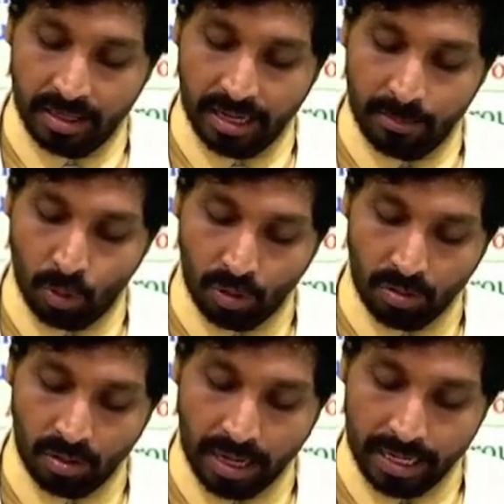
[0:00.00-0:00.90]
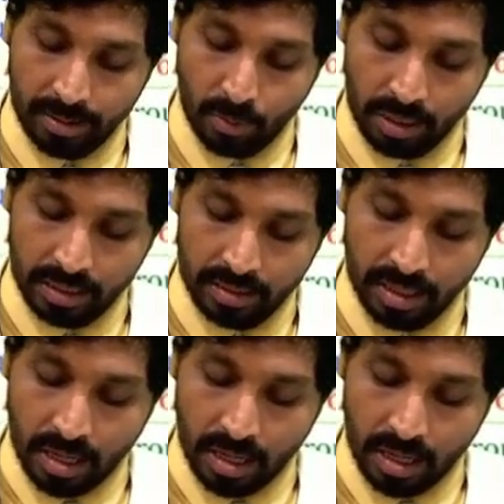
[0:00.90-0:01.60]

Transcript: like monoclonal antibodies,